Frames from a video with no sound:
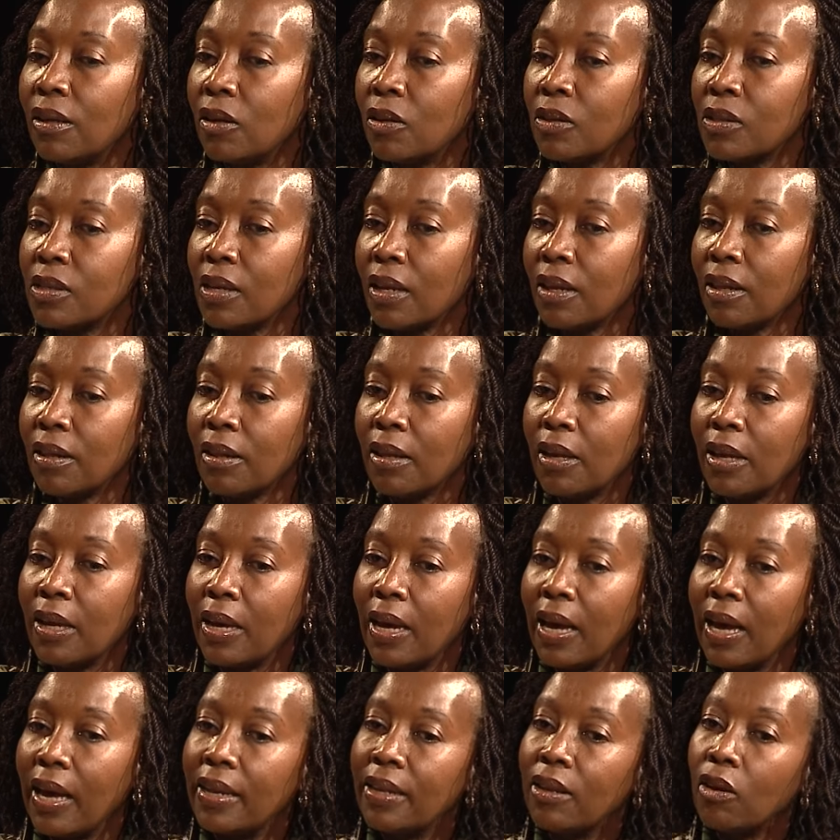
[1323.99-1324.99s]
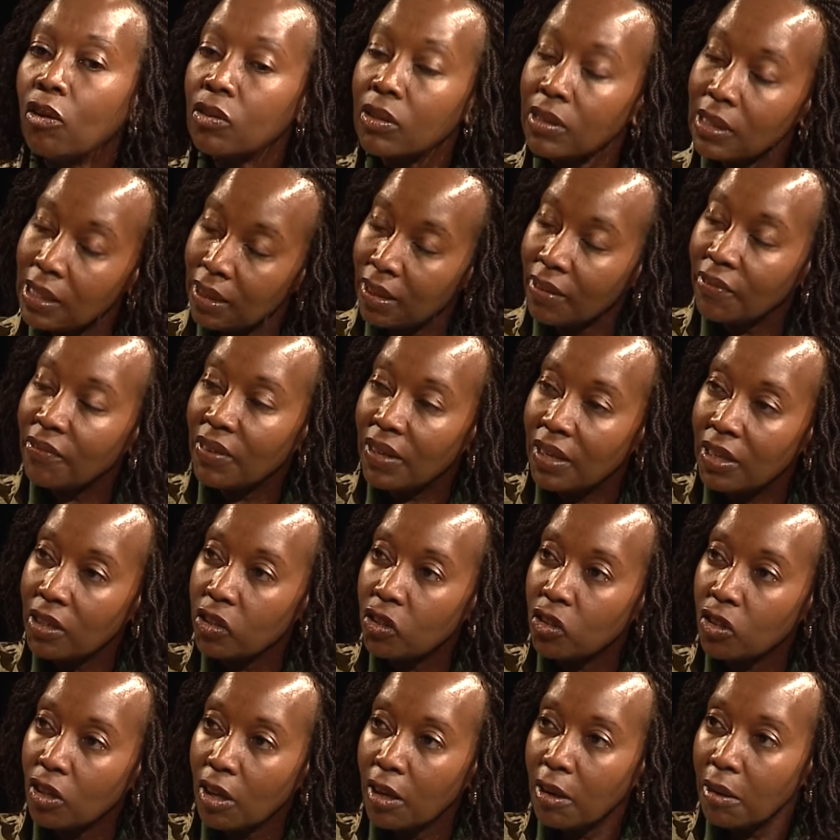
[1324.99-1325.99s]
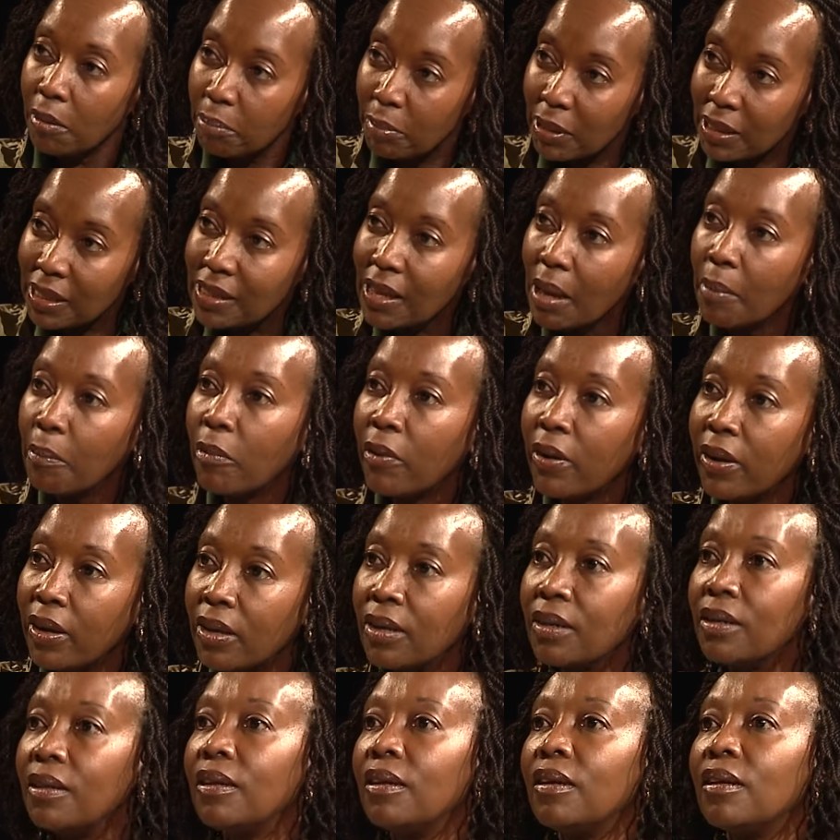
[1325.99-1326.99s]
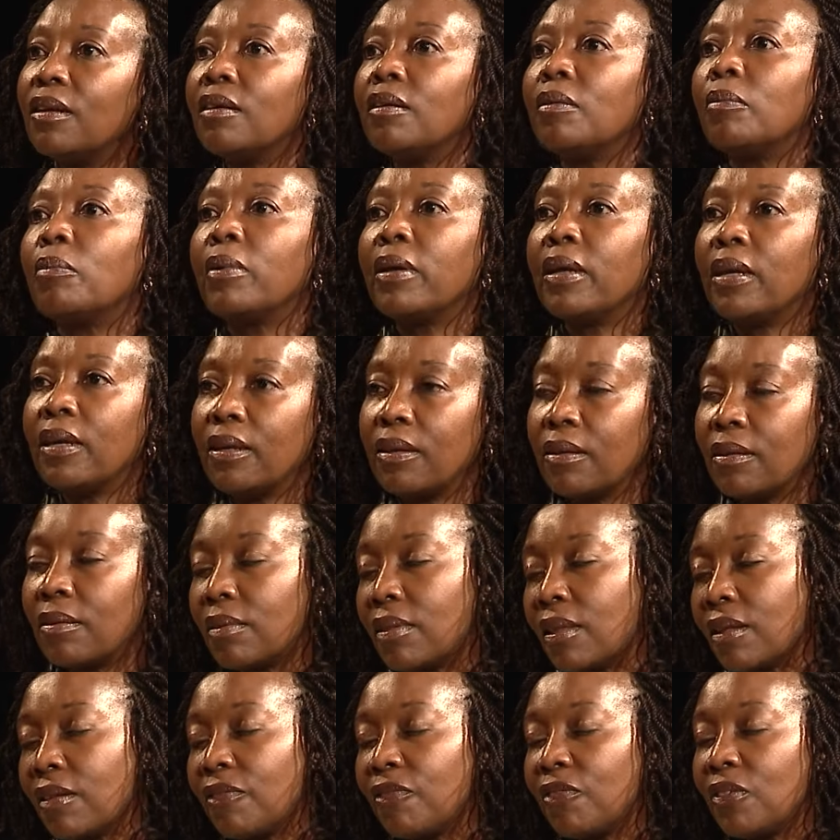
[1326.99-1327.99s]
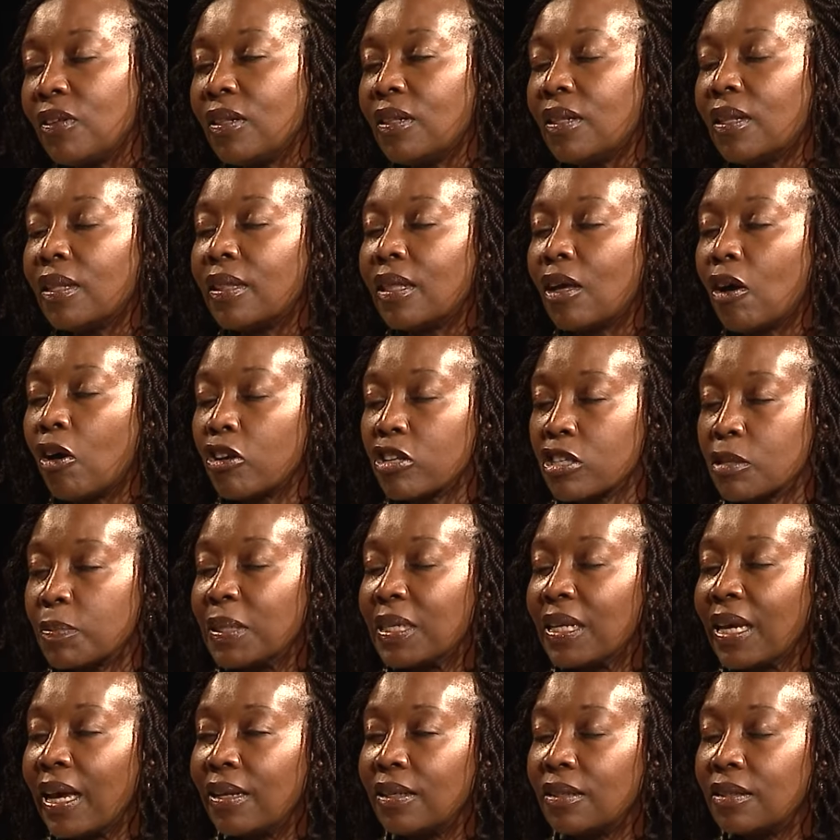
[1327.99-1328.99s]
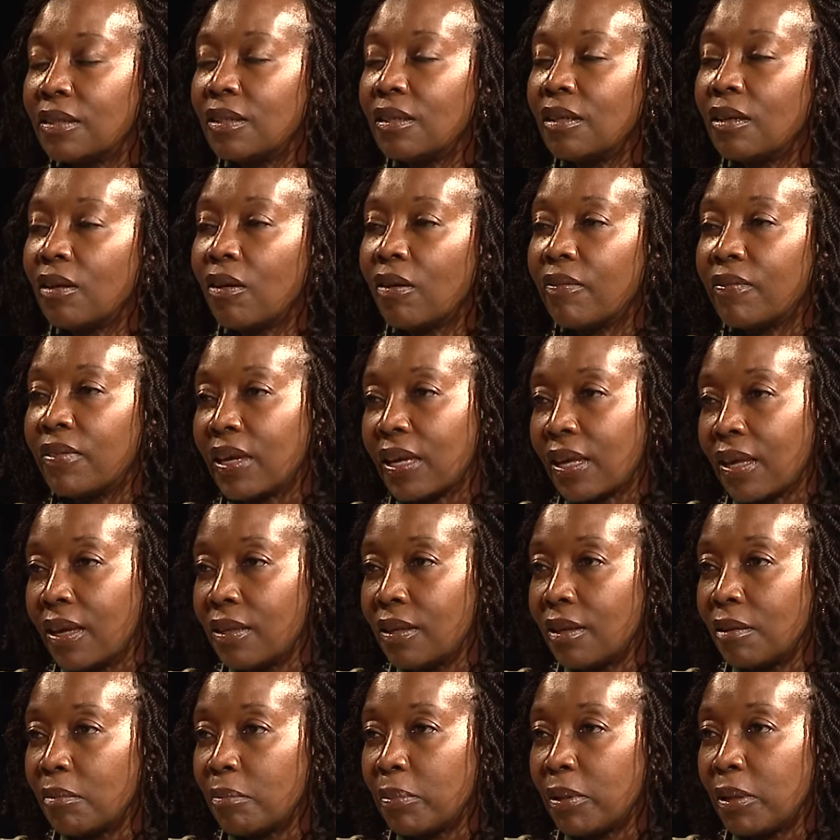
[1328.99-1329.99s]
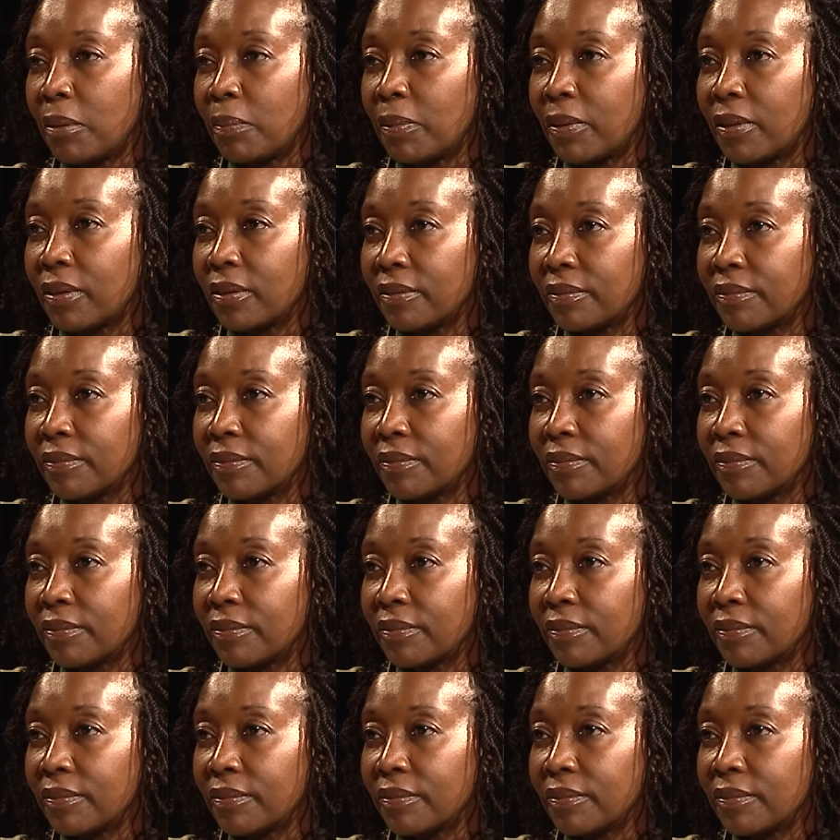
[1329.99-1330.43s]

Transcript: hotel, and not in the village, but somewhere near where they'll feel the hospitality of the Kenyan people.